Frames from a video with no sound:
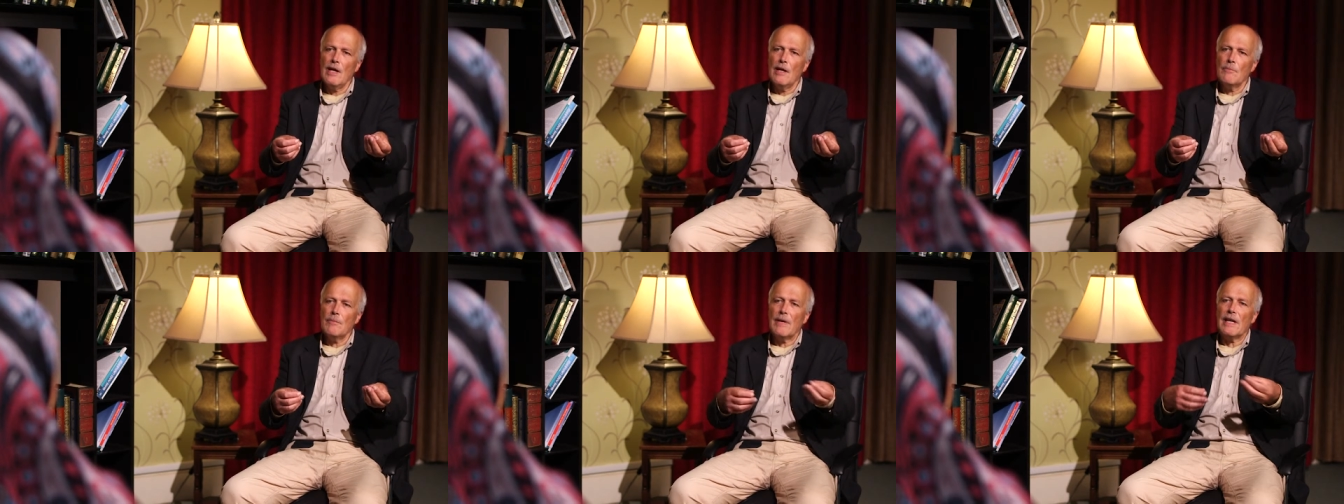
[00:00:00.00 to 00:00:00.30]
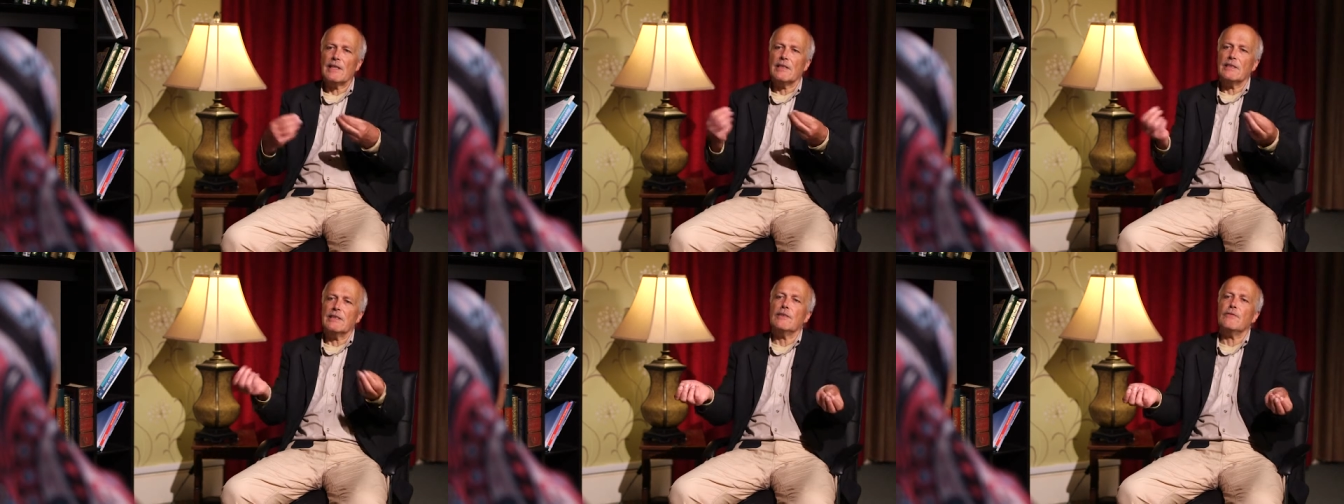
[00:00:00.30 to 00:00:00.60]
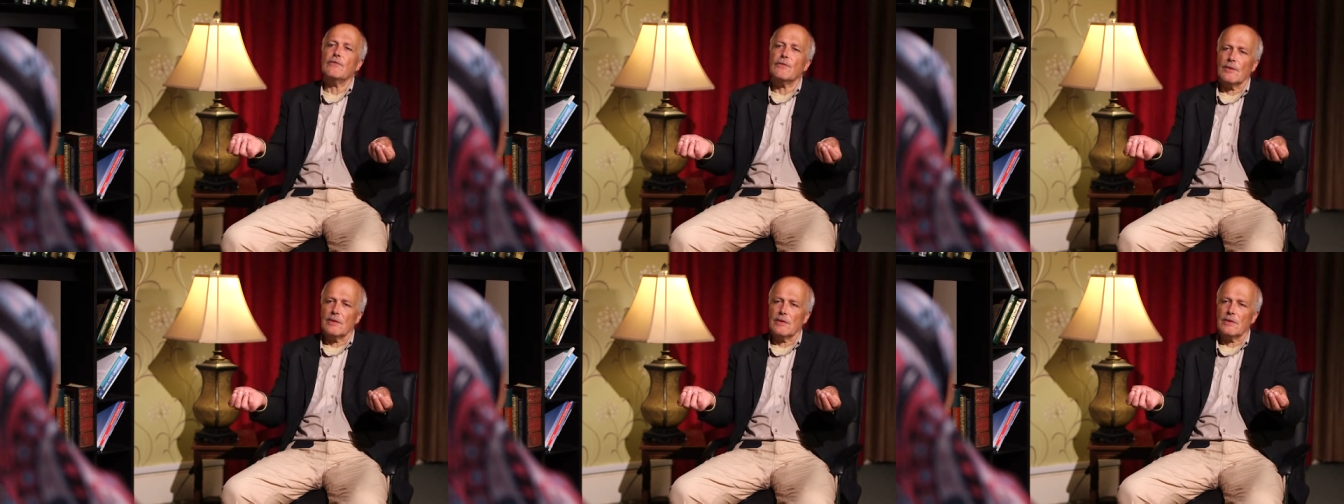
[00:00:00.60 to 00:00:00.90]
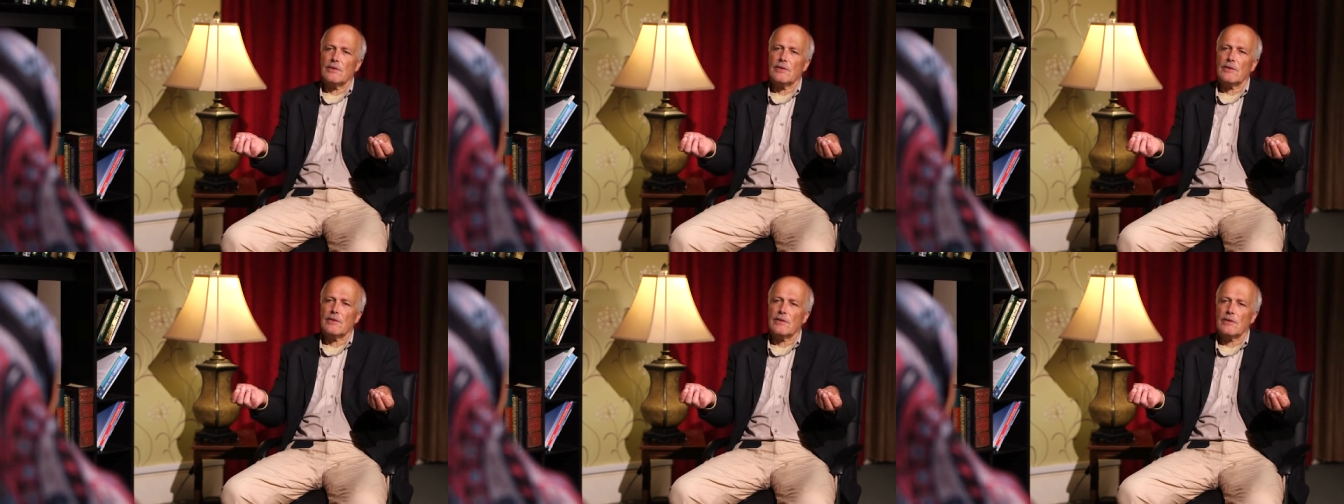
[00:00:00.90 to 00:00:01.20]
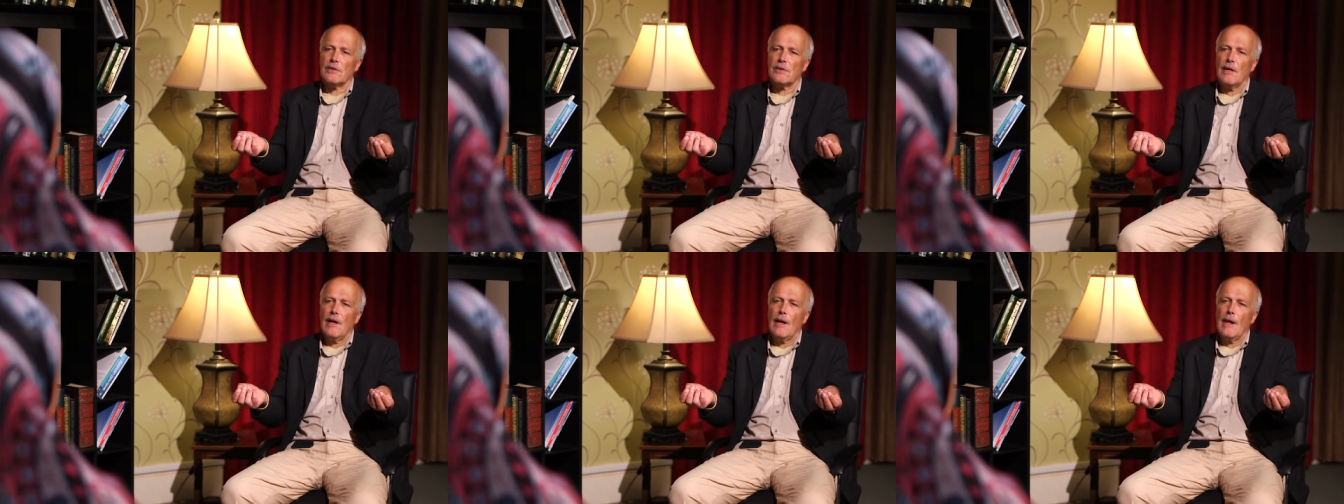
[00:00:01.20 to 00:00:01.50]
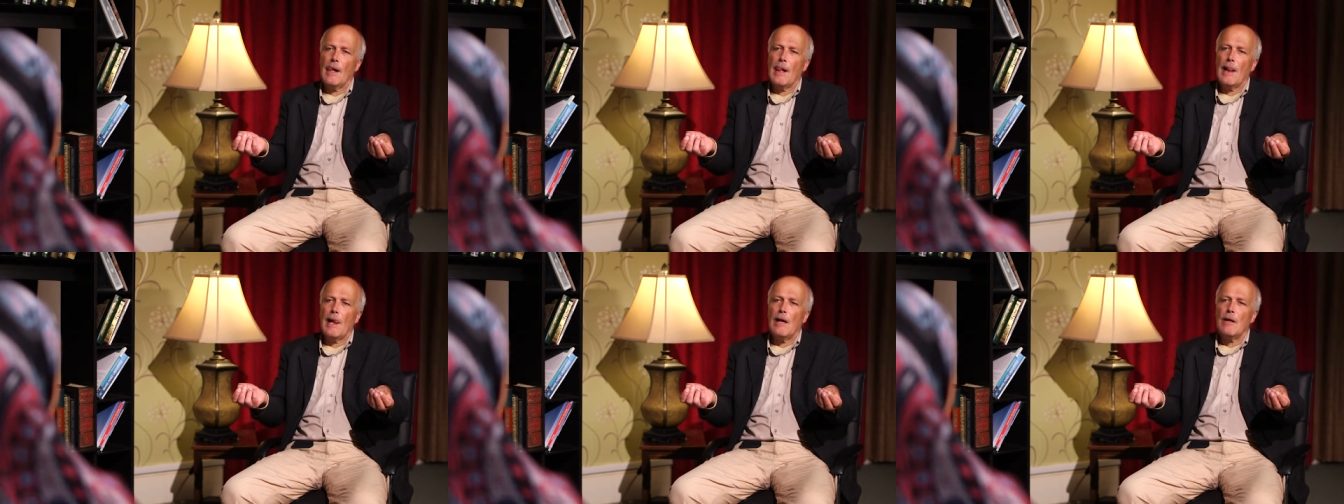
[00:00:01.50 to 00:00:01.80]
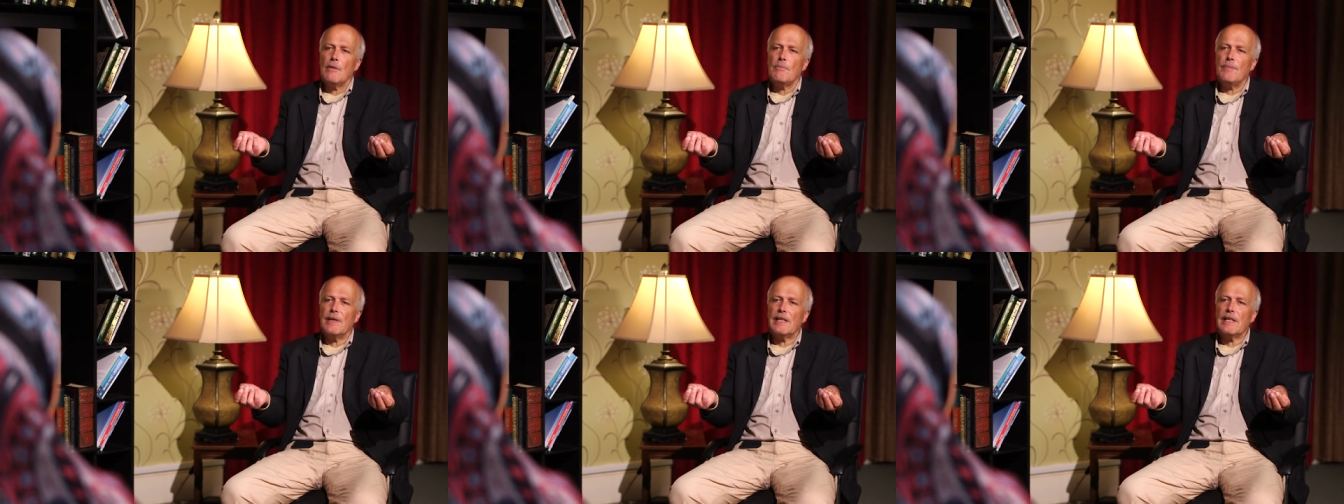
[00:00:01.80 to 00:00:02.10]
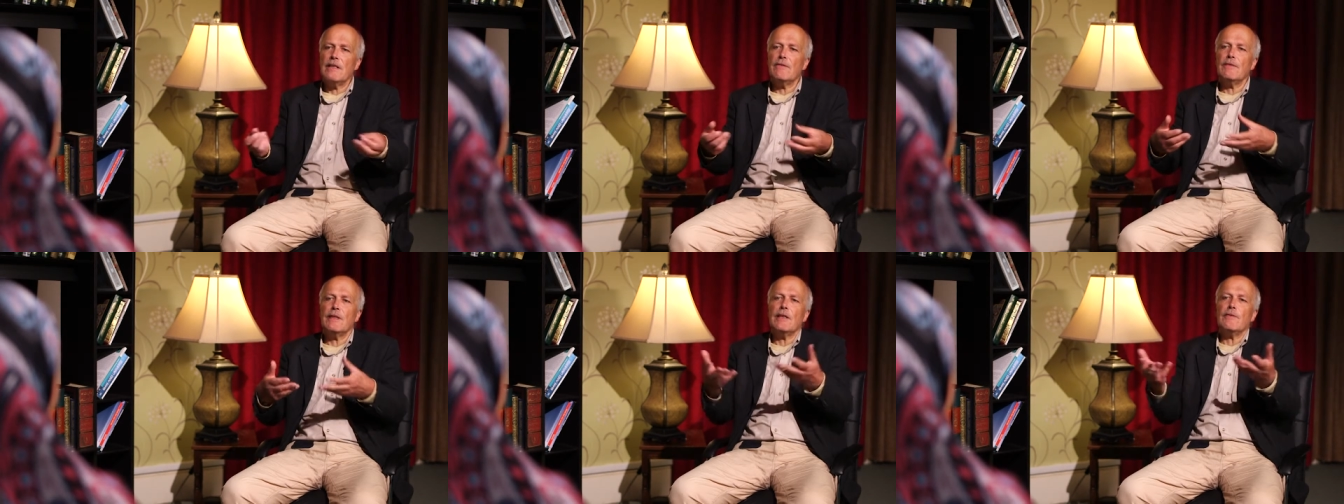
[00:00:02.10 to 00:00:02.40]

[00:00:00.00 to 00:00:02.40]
make a difference. But even